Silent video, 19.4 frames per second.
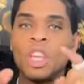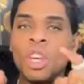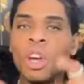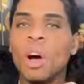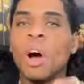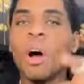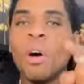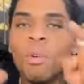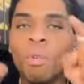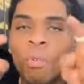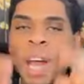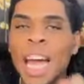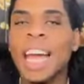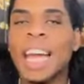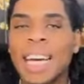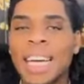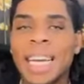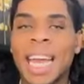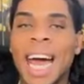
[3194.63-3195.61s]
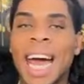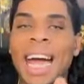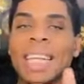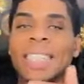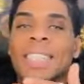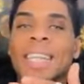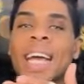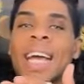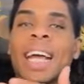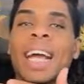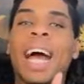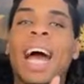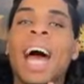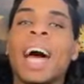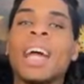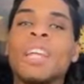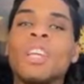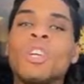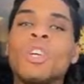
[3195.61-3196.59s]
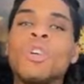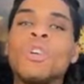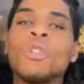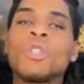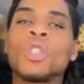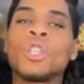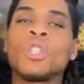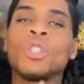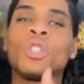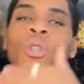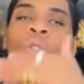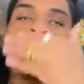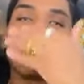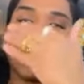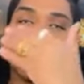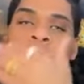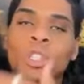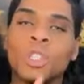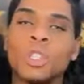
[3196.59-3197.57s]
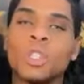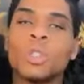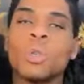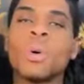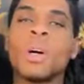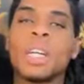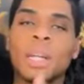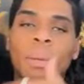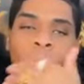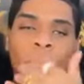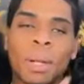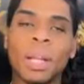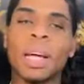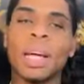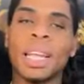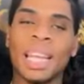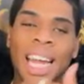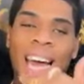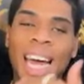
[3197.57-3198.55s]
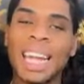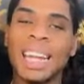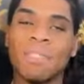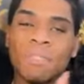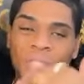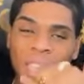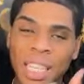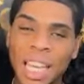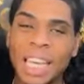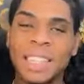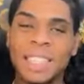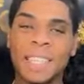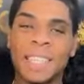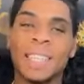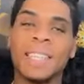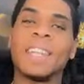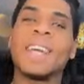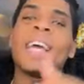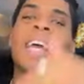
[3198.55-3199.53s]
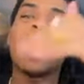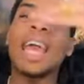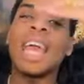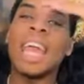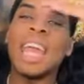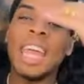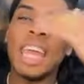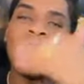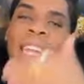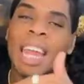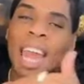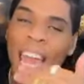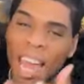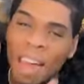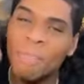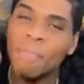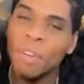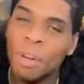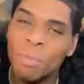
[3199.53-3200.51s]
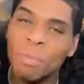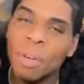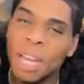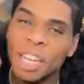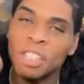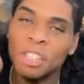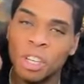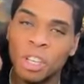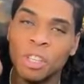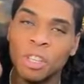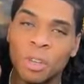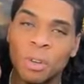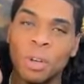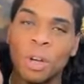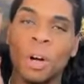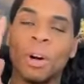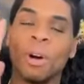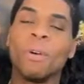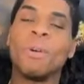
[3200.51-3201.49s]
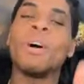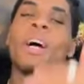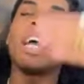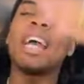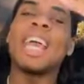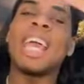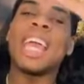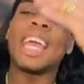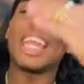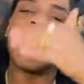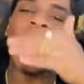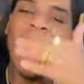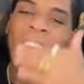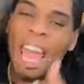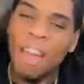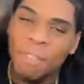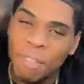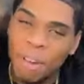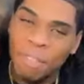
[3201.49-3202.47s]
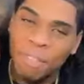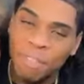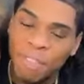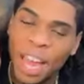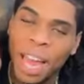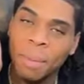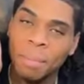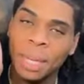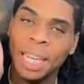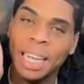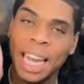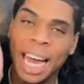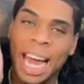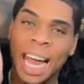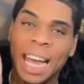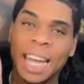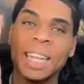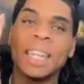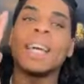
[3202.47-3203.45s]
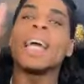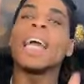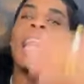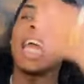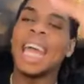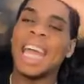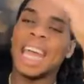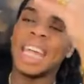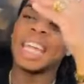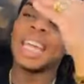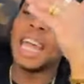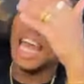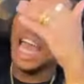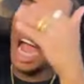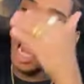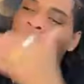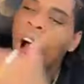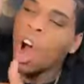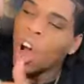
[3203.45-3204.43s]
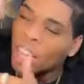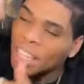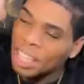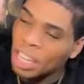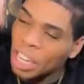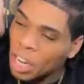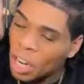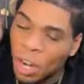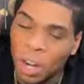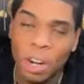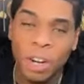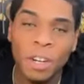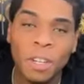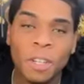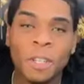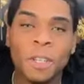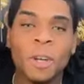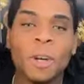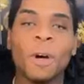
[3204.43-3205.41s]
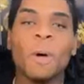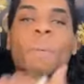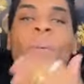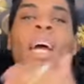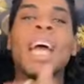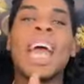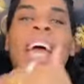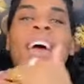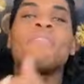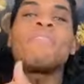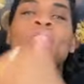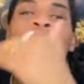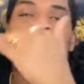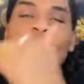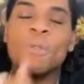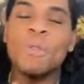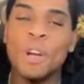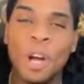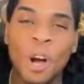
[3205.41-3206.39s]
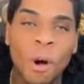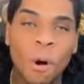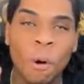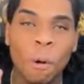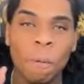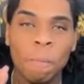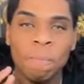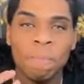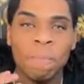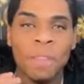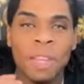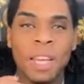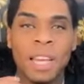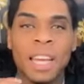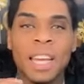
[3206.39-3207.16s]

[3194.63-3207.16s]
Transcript: you'll recognize that God uses you to destroy the bloodline of Satan in every region you go, in every family line, and on the earth, wherever you go,